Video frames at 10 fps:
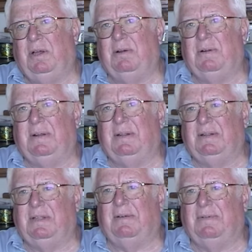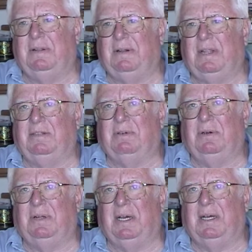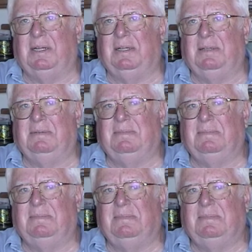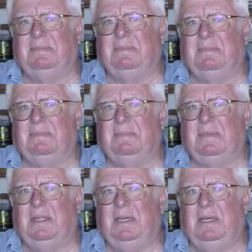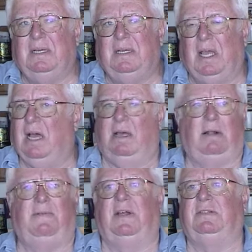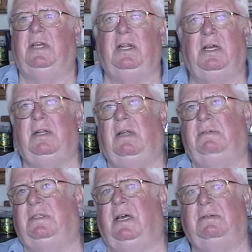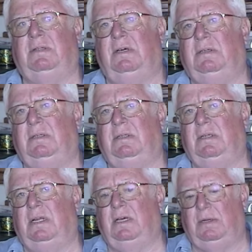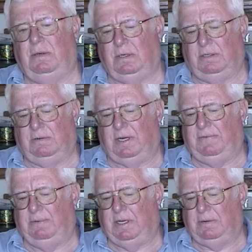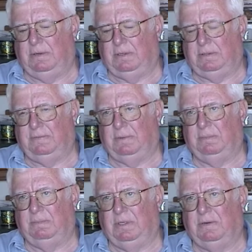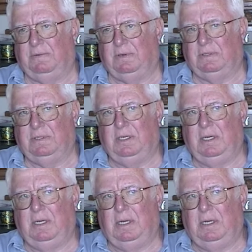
home here and stuff, little things were going on and mm-hmm. yeah, hell, if I'd stayed in, I was staff sergeant and I had orders direct from headquarters, from Air Force,